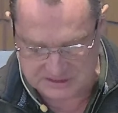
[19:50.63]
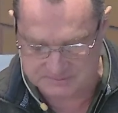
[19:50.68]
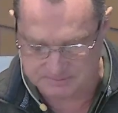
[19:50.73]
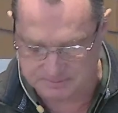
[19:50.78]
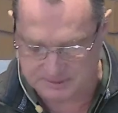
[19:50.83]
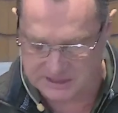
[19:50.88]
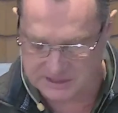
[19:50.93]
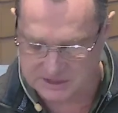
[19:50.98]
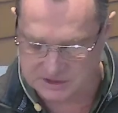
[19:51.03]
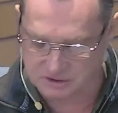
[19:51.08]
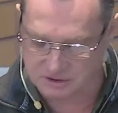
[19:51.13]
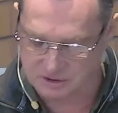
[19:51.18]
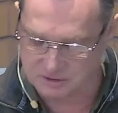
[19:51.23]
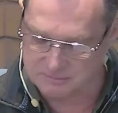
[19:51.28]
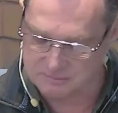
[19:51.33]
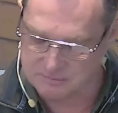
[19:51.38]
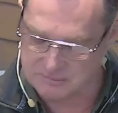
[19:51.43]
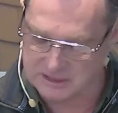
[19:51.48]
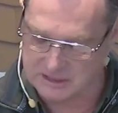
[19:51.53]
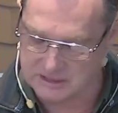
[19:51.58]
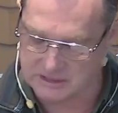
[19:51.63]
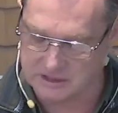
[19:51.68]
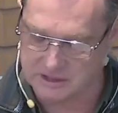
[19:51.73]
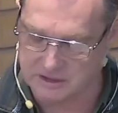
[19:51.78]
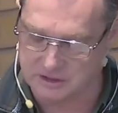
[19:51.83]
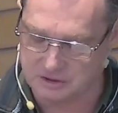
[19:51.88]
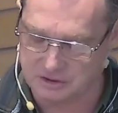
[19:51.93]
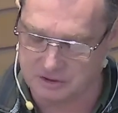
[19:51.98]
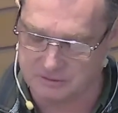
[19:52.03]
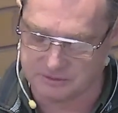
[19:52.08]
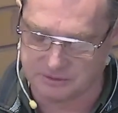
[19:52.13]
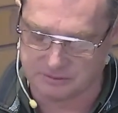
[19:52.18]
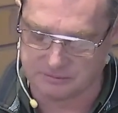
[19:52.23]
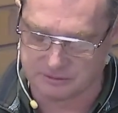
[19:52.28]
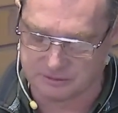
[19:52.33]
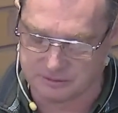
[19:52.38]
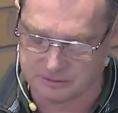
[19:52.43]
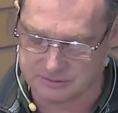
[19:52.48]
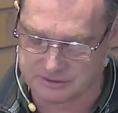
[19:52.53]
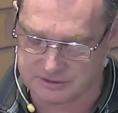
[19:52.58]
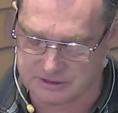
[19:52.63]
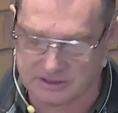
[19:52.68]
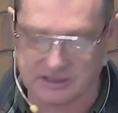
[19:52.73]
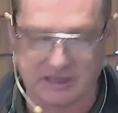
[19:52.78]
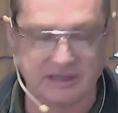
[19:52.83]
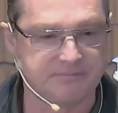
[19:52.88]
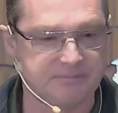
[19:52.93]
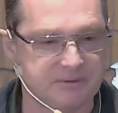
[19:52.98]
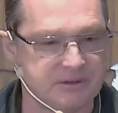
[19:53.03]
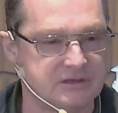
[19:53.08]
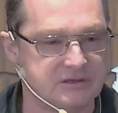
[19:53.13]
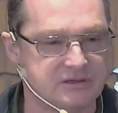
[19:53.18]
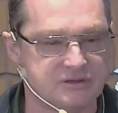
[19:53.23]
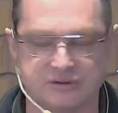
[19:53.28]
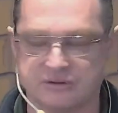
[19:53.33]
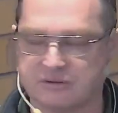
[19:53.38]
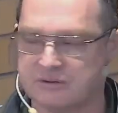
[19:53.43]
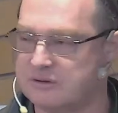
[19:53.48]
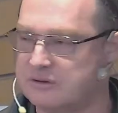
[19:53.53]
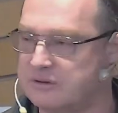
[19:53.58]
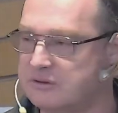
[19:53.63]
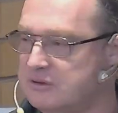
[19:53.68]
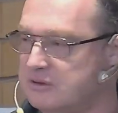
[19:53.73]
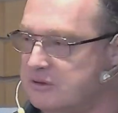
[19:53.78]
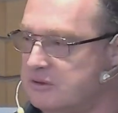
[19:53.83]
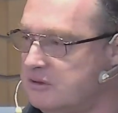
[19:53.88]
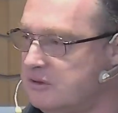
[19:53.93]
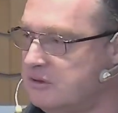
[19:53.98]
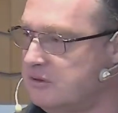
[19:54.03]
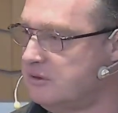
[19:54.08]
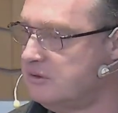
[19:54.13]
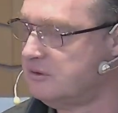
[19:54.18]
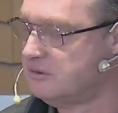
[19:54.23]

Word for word: of me is based on merely human rules that they've been taught.